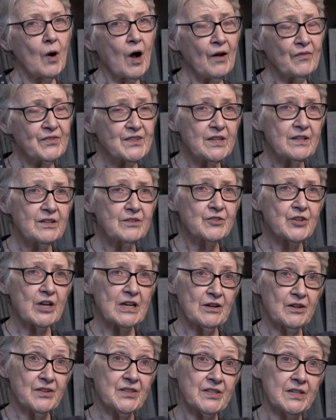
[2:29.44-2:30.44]
After
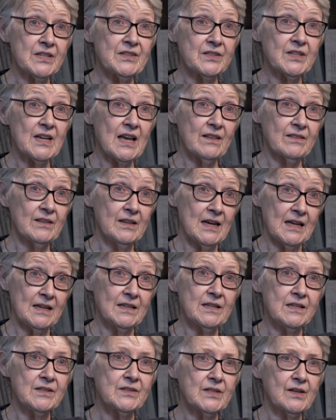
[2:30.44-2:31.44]
Jane Austen's death in
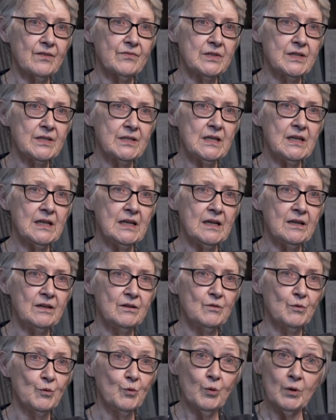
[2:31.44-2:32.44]

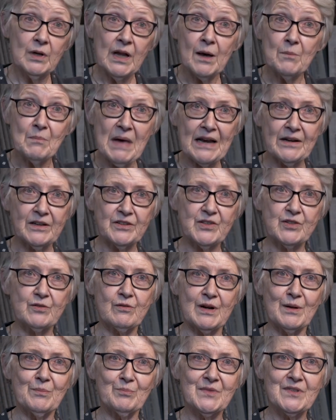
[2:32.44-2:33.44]
1817, all her
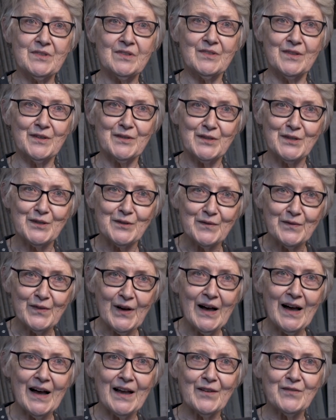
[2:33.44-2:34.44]
manuscripts that
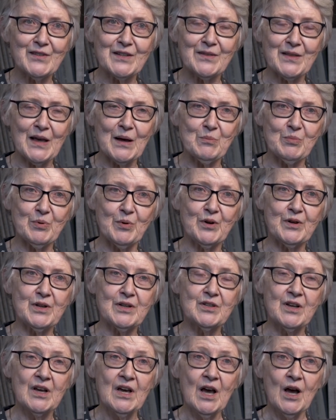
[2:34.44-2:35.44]
survived at that
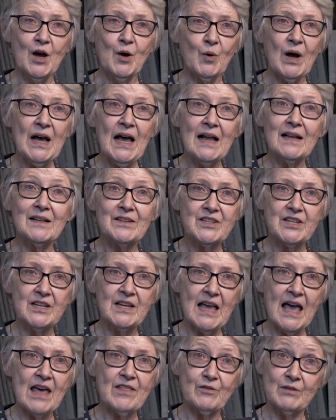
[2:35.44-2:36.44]
point were held
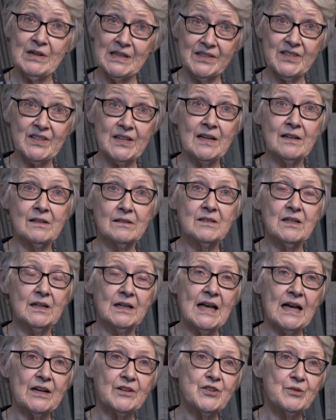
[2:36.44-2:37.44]
together in a single
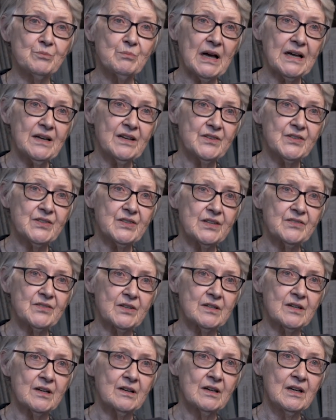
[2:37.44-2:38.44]
collection by her
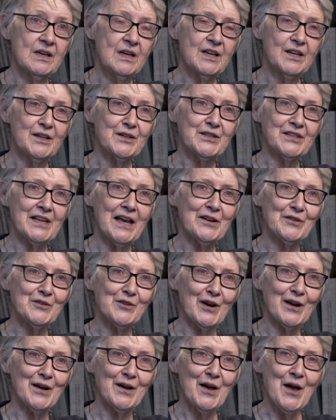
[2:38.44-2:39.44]
sister
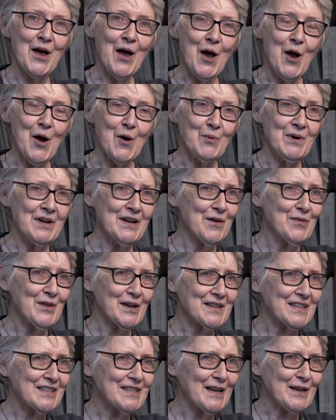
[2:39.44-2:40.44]
Cassandra. We know
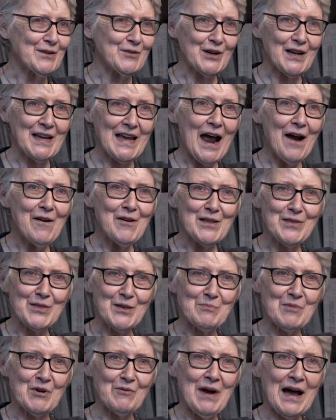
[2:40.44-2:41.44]
that Cassandra carried
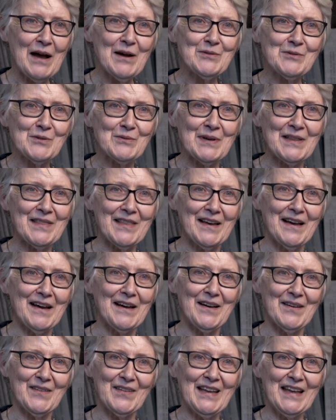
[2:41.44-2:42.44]
them around with
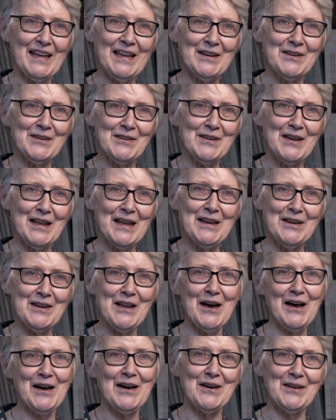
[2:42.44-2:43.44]
her
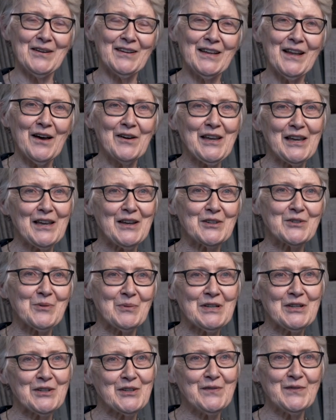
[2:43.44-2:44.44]
in her luggage
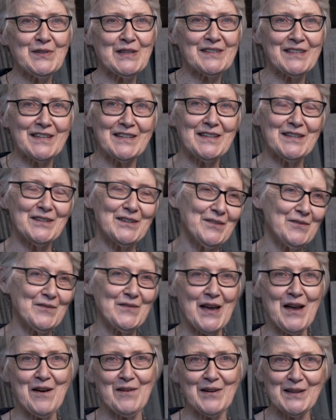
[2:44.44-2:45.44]
when she visited her
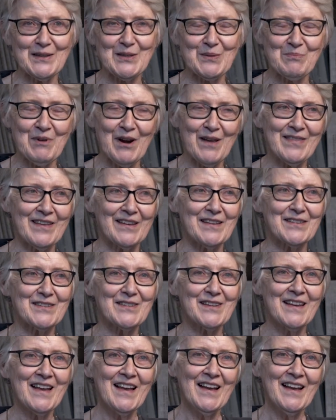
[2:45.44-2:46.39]
various brothers,